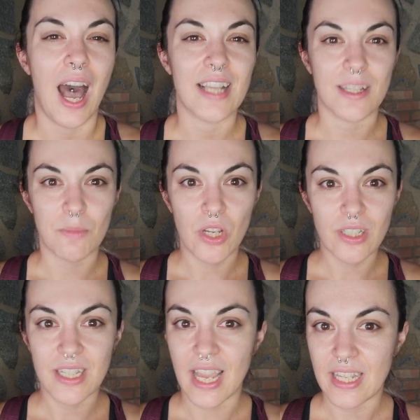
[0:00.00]
As I'm
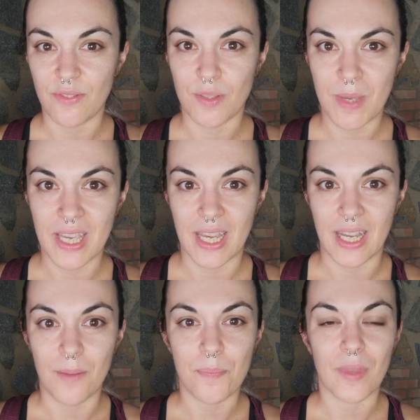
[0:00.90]
not a native
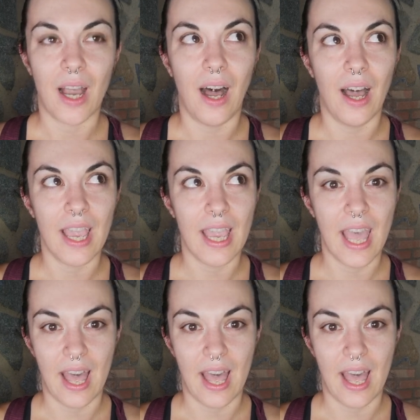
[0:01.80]
speaker, I